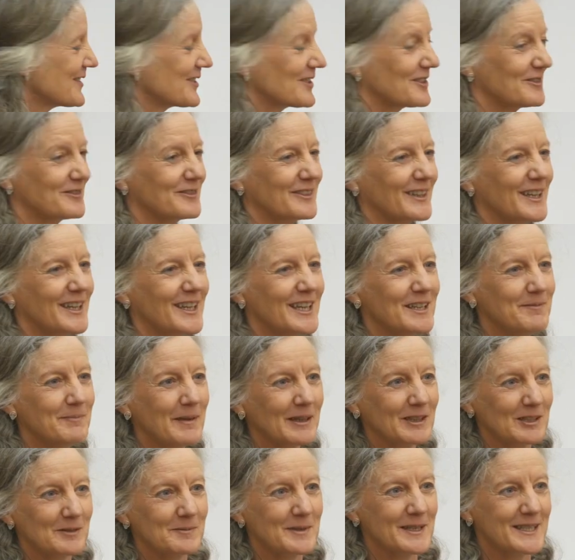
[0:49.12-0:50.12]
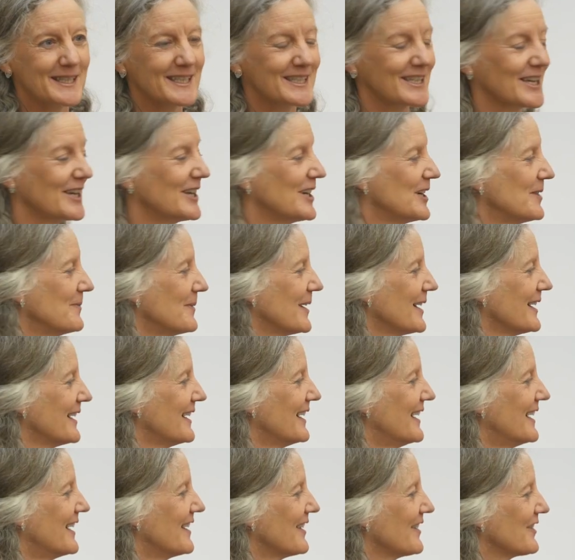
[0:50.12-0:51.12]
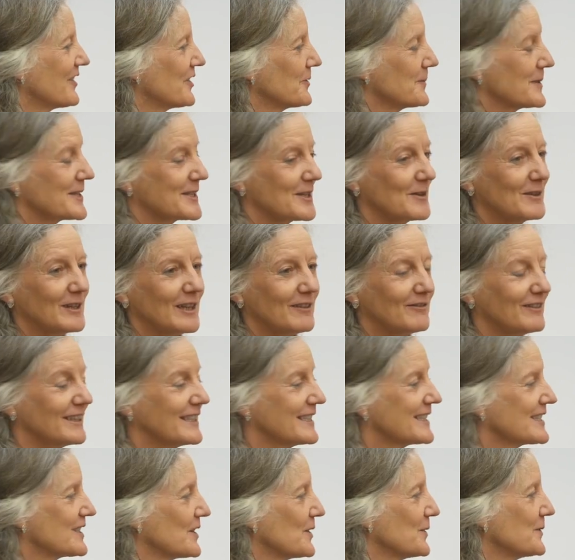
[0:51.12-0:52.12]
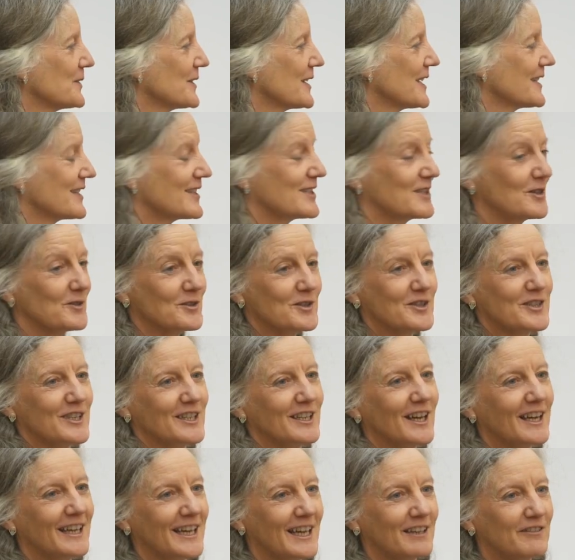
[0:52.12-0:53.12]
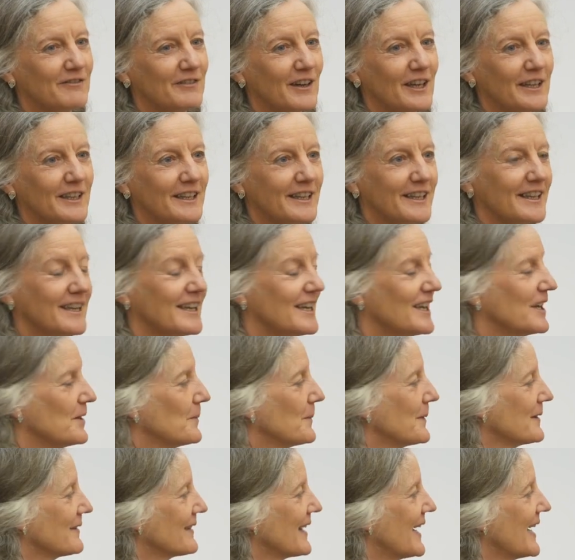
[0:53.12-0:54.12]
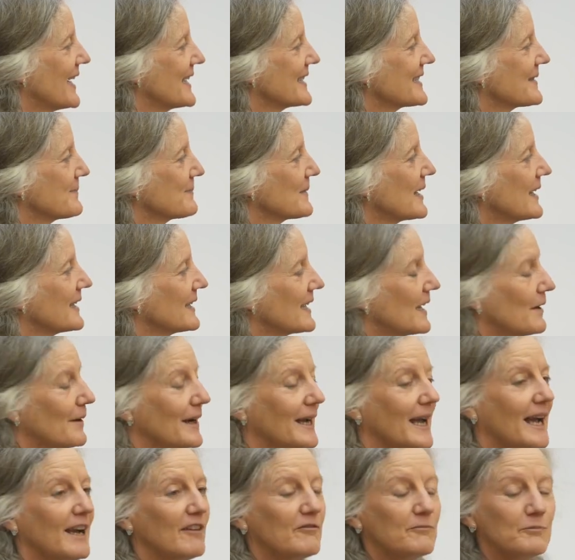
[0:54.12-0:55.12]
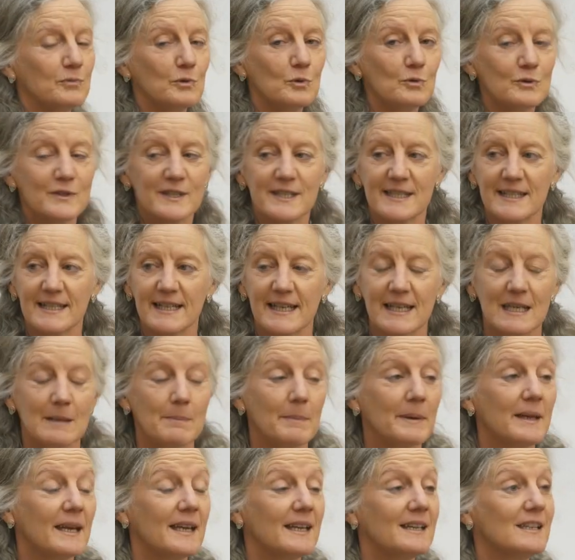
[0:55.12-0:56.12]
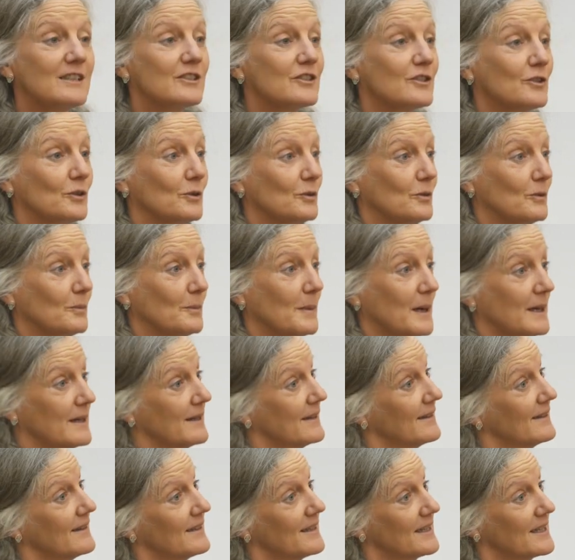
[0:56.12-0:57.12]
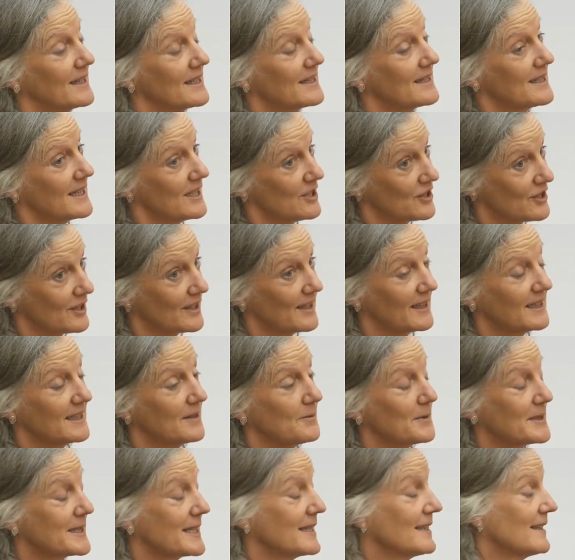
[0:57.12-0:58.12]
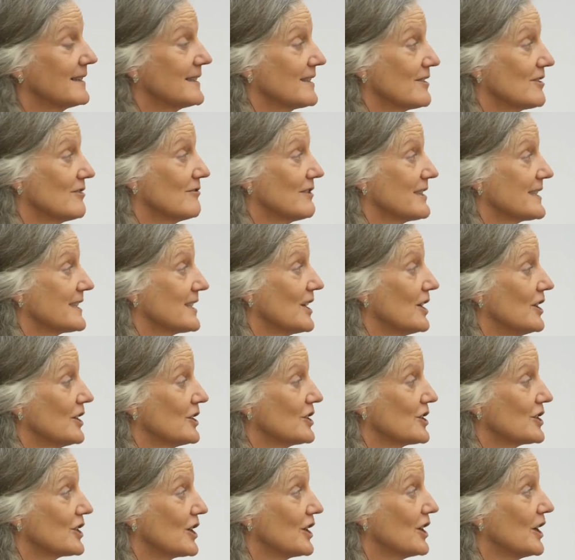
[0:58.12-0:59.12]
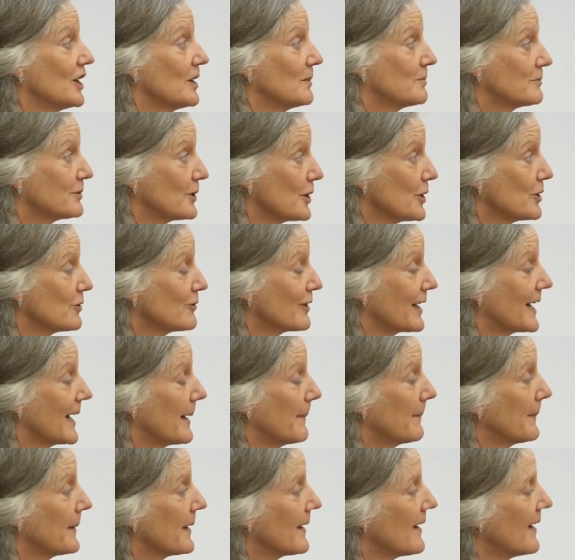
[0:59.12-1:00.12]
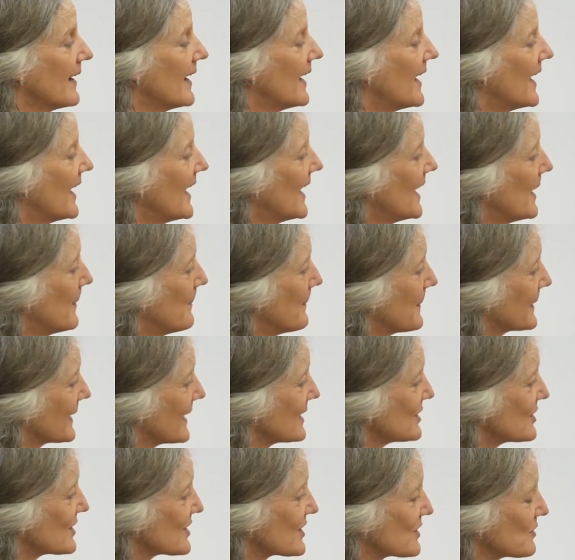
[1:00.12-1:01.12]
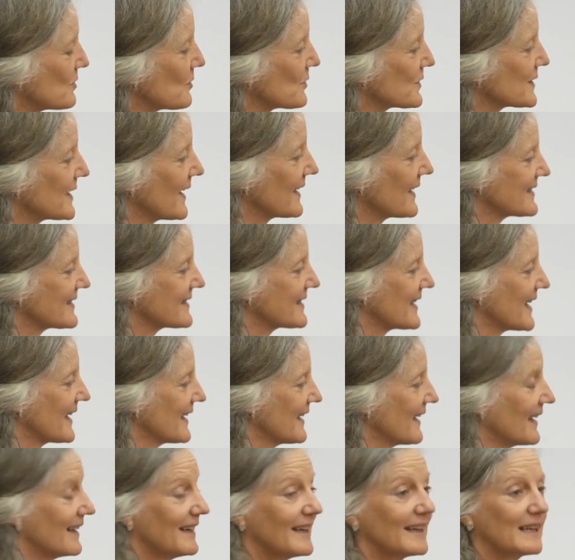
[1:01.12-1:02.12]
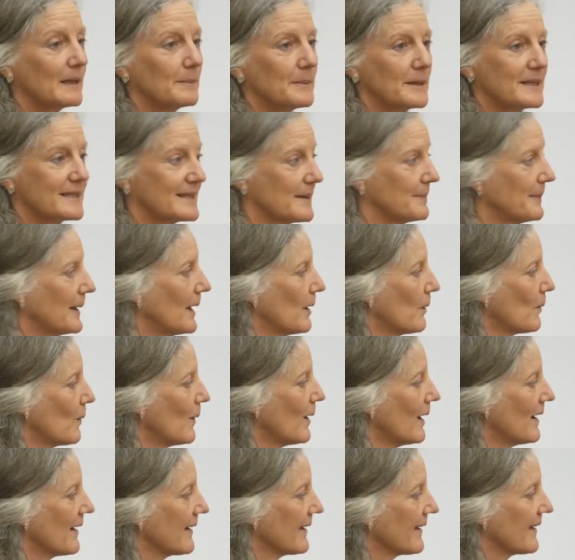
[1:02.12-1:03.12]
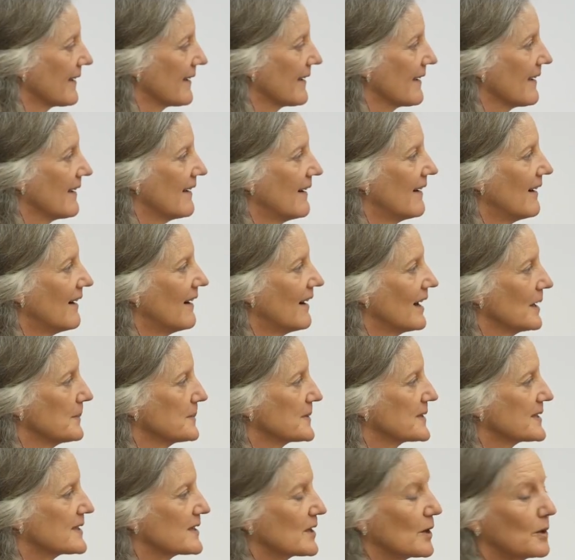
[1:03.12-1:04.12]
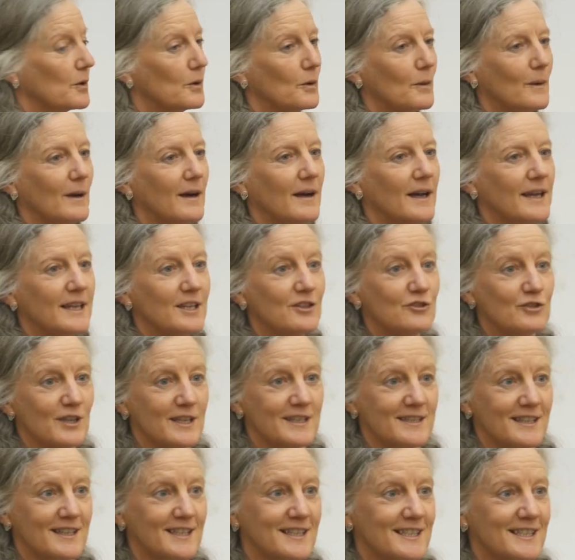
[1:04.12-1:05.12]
sort of in Michaelmas term. I thought it was so lovely. So students and I had fun with that. Now, I have brought sleep into my teaching, and it was into the researched programme, but I just thought say a little bit about why I'm so interested